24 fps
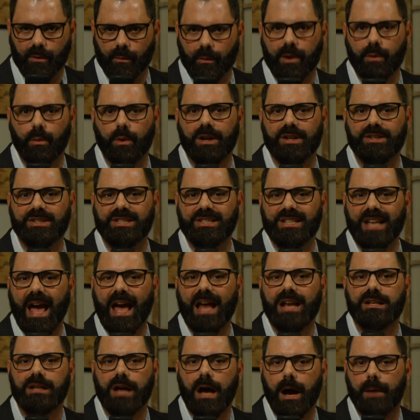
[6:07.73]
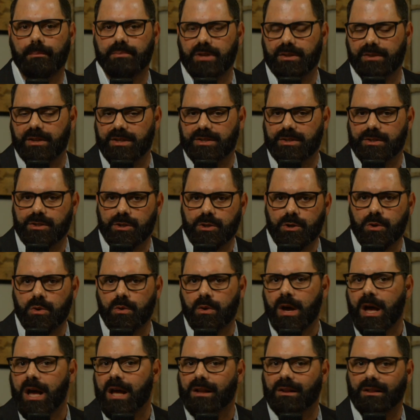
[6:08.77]
We want to stand up to this
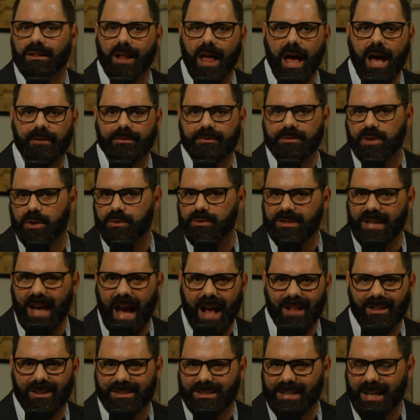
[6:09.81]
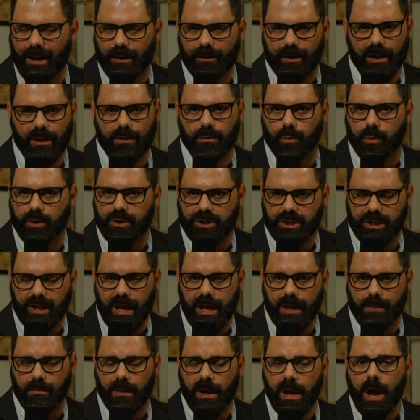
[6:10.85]
new left totalitarian
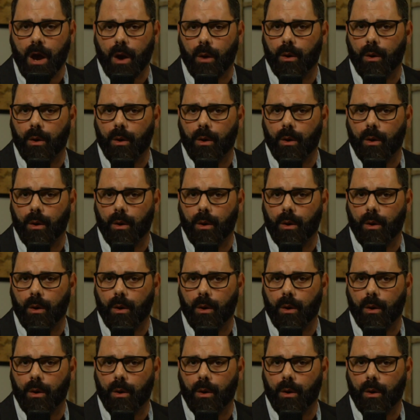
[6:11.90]
regime.